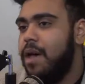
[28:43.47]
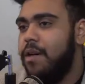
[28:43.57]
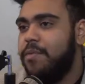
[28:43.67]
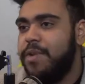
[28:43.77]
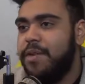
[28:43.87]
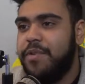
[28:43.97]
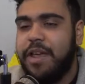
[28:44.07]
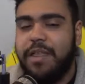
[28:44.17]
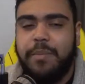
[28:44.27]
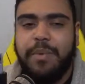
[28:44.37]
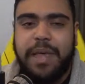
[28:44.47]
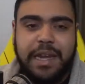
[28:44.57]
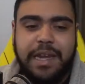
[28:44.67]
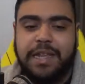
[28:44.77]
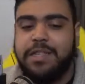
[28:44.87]
from different alien
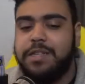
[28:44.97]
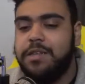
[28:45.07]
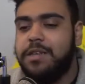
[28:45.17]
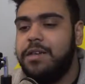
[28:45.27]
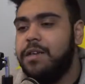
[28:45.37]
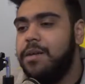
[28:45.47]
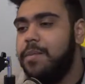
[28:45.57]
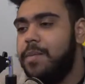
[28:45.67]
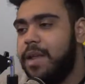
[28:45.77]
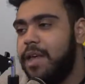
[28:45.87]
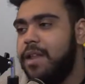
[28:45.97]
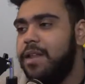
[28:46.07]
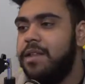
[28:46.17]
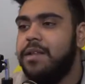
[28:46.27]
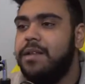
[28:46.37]
planets.
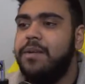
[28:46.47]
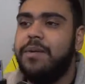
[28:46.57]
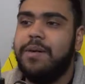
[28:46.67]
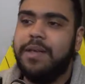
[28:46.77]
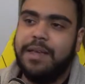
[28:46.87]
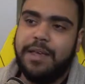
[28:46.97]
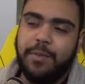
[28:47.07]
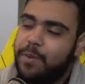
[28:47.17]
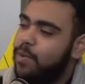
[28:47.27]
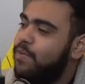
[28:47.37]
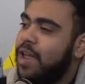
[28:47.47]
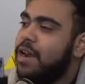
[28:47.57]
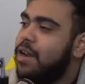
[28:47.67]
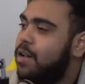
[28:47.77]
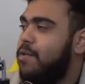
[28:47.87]
Again, we've
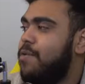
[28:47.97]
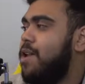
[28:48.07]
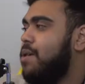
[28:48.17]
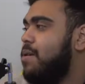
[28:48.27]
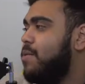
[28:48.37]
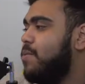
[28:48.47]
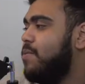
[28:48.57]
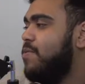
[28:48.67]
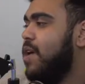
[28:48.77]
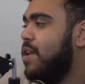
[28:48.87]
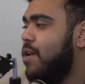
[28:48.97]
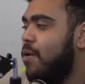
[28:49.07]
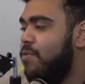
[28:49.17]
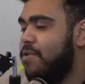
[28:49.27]
done it already. We've done it over.